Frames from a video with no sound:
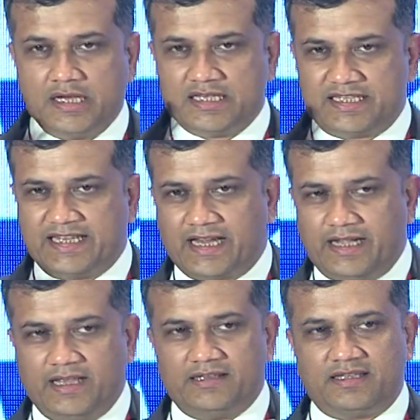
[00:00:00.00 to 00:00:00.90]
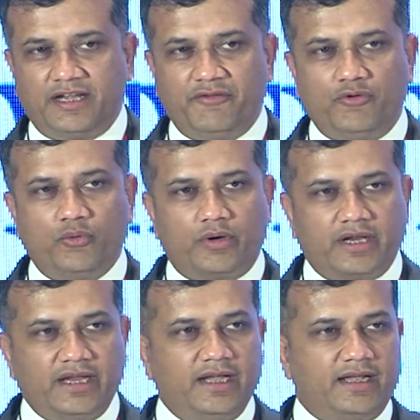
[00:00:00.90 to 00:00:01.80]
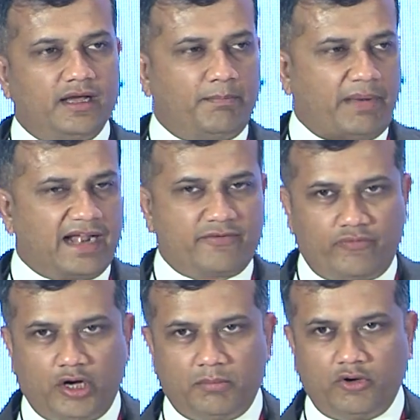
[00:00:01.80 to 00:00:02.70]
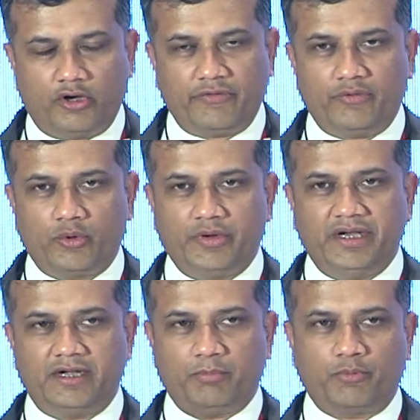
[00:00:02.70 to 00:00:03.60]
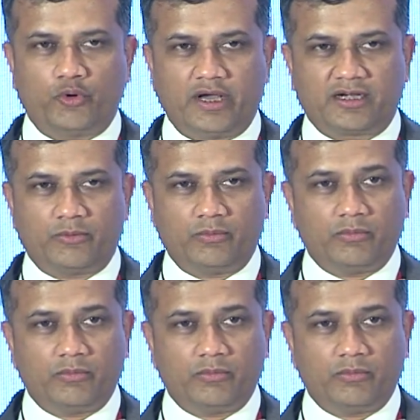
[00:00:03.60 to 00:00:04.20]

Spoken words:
Second is that if you create a platform or if you create a product